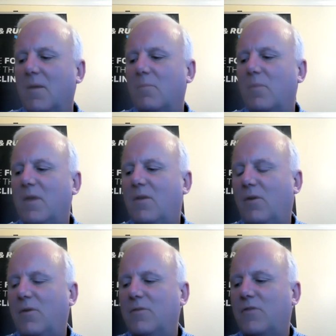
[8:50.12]

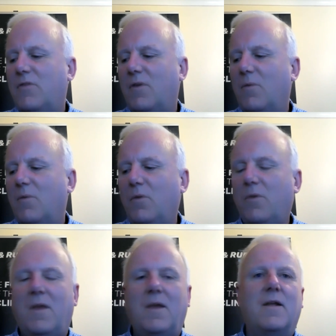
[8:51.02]
because
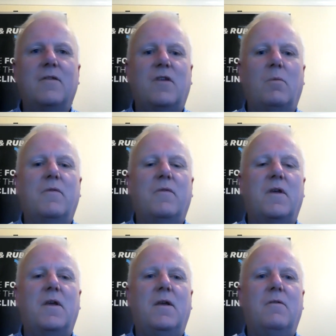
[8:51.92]
looking at some of
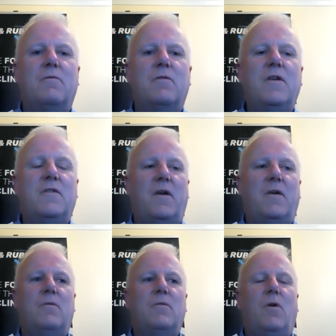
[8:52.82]
the
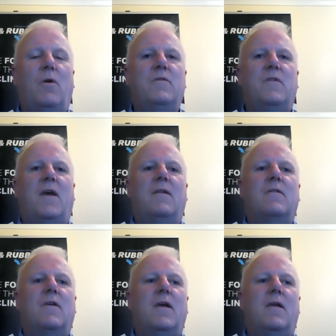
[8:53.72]
recycled
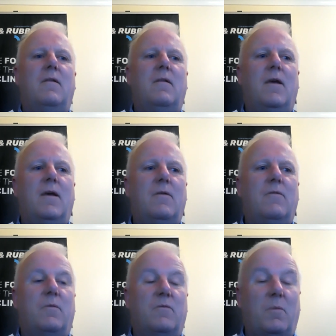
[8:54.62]
content in uh,
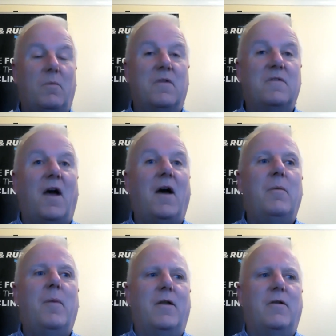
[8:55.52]
from some of the
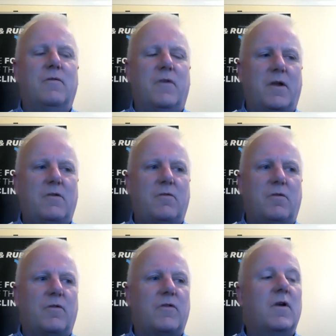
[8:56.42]
tire
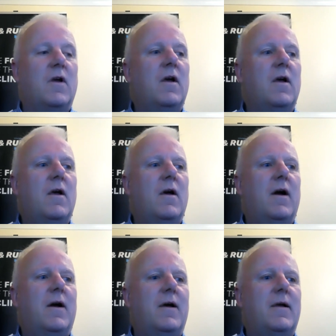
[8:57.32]
manufacturers,
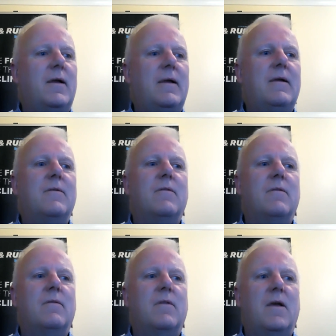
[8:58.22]
uh,
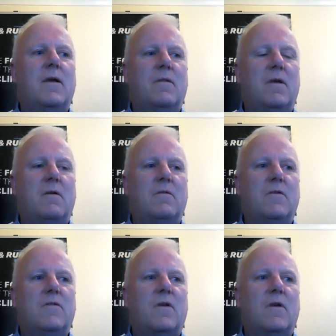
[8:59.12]
they there
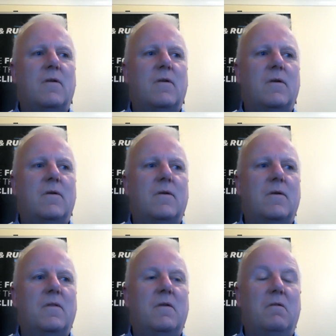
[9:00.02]
is
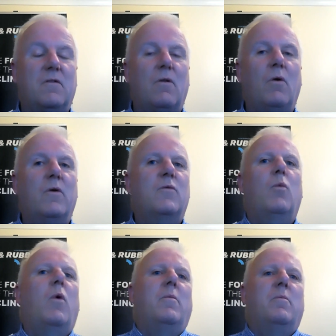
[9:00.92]
they're as low as
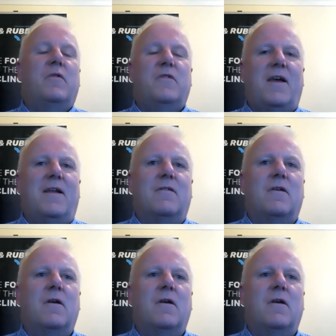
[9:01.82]
one percent,